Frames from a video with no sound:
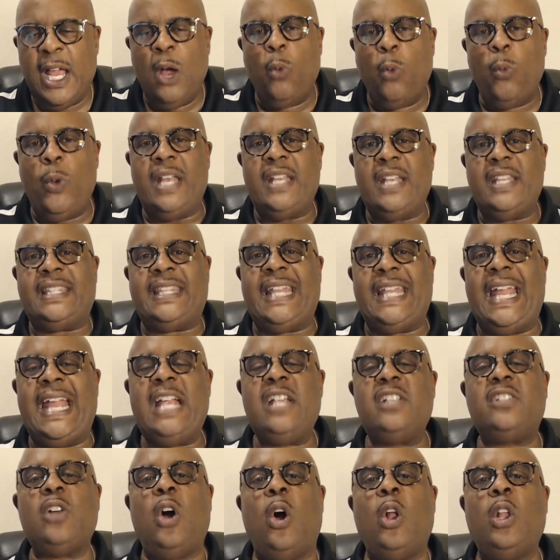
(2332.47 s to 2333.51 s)
When
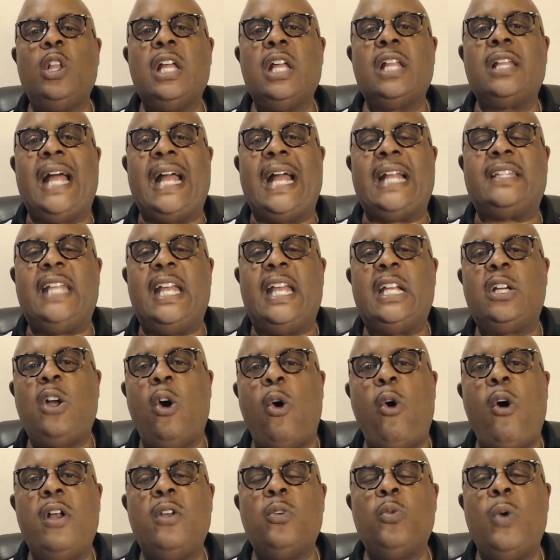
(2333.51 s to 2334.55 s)
things don't look like they're
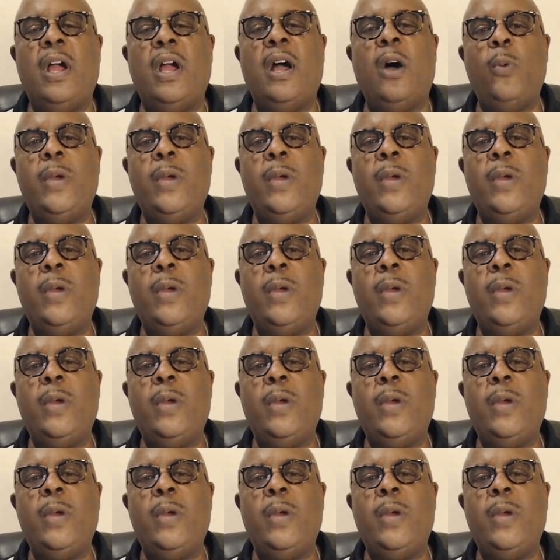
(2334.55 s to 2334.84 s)
going well,